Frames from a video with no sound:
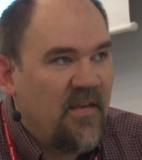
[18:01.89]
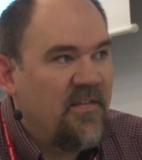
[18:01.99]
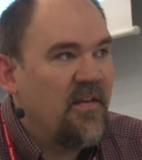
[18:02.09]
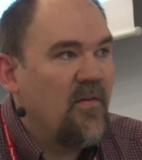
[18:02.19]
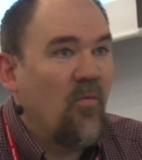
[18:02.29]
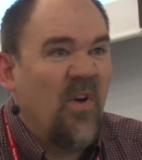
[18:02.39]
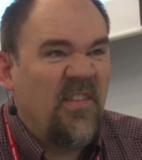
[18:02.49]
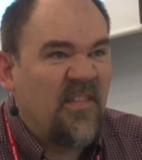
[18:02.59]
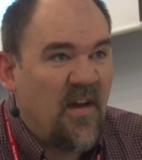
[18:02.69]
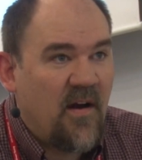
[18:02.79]
Is it a 1
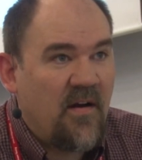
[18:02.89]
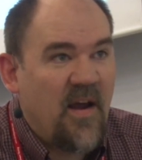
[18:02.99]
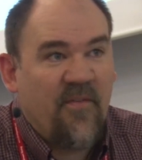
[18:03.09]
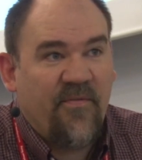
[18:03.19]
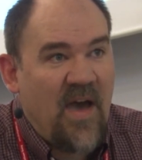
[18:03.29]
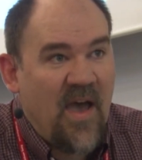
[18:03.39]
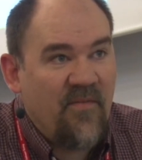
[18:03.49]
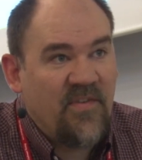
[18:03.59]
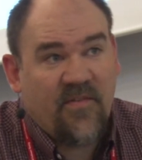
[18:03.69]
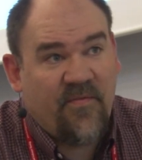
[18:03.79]
star out of 5?
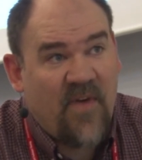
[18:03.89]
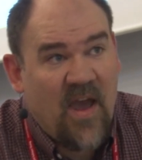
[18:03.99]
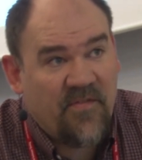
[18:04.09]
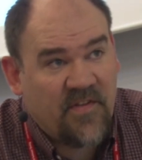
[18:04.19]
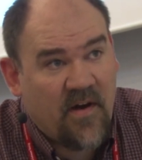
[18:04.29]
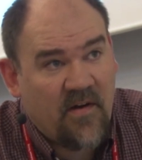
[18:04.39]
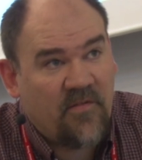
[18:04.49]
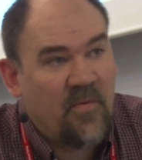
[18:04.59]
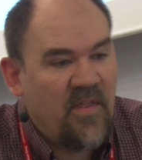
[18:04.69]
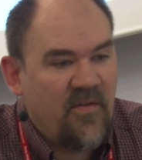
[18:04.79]
Is it a 5 stars?
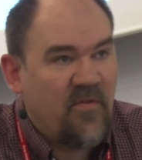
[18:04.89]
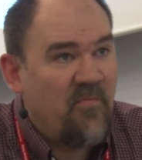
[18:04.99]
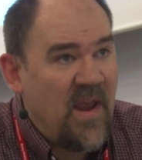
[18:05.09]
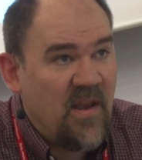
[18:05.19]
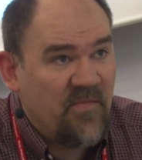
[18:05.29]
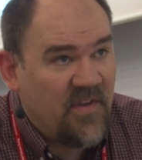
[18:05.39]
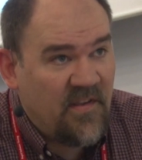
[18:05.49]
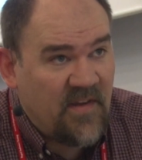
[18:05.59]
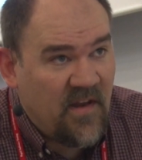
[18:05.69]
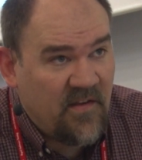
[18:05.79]
What are the verbatims that
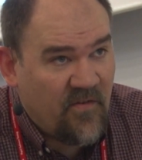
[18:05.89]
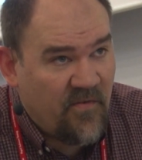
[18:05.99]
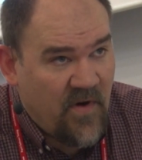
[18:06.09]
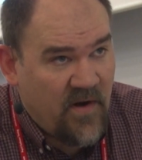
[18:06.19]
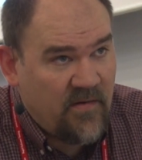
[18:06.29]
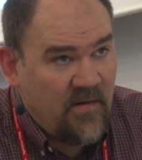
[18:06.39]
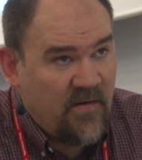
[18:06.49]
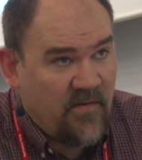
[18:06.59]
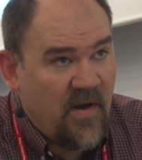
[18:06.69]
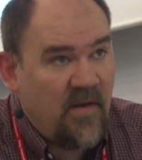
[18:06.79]
it's getting so far,
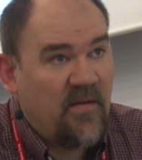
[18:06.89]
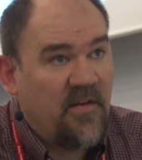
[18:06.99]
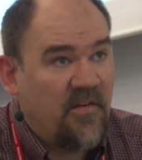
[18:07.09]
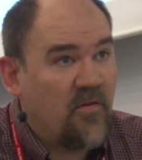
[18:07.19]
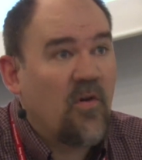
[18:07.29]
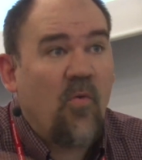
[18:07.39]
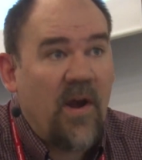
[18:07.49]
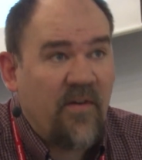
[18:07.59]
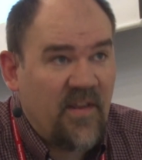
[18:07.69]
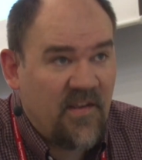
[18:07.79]
right? Because you're
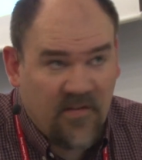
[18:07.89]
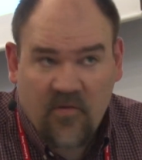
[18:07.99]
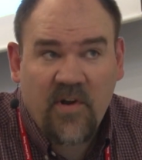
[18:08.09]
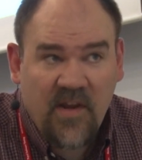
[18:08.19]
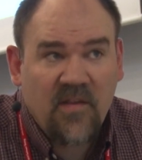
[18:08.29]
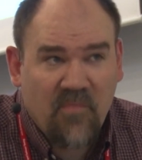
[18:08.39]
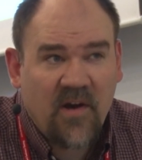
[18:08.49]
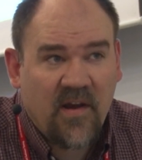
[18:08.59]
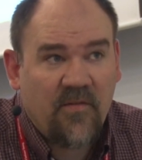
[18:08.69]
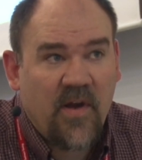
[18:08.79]
acquiring this, it's already in the
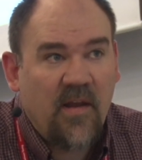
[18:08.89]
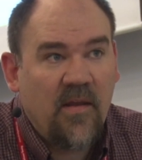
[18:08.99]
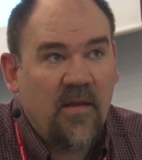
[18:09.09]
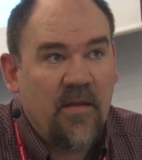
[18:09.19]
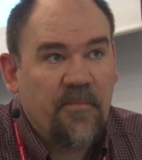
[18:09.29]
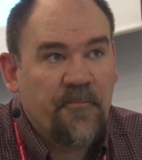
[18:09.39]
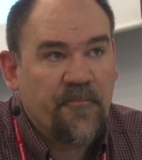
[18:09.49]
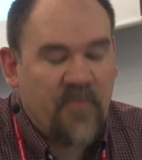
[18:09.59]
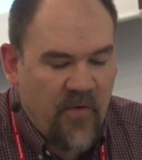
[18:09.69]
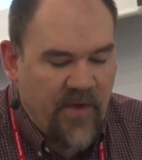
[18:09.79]
market, right? Yeah.
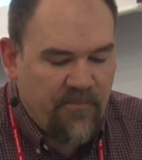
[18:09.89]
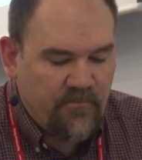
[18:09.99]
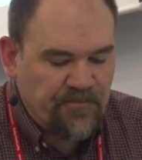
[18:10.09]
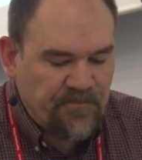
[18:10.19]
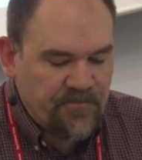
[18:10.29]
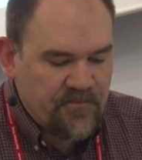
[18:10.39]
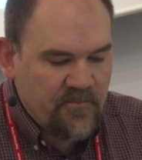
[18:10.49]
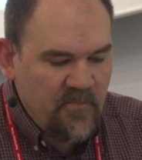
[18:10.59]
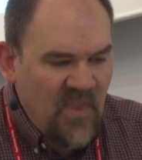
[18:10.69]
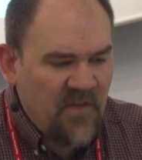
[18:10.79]
Okay.
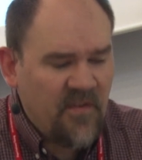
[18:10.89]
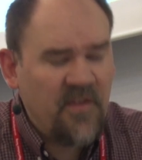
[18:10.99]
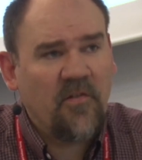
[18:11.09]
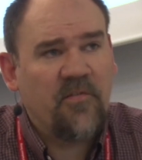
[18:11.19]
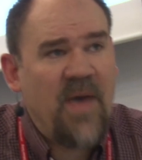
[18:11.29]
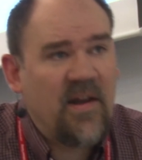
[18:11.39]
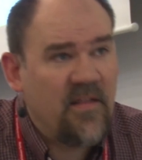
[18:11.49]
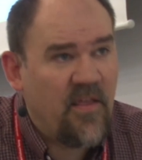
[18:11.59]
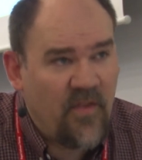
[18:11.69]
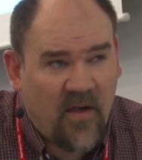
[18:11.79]
So this goes back to
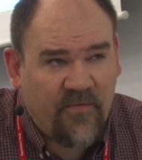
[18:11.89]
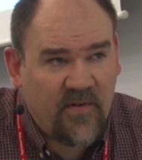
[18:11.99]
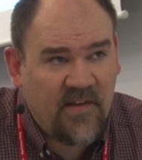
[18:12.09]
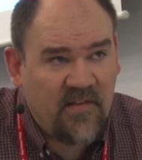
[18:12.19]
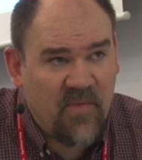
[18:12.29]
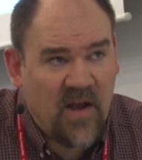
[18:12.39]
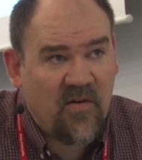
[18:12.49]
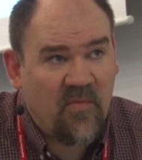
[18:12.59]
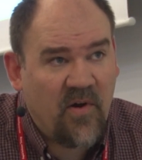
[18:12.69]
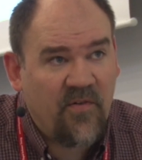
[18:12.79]
the thoughtfulness about
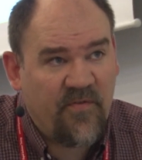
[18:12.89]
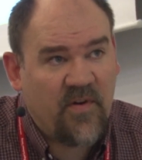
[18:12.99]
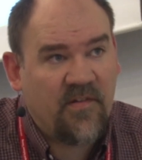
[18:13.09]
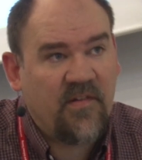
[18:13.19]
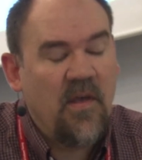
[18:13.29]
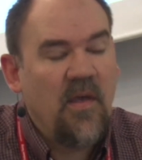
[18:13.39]
our approach first.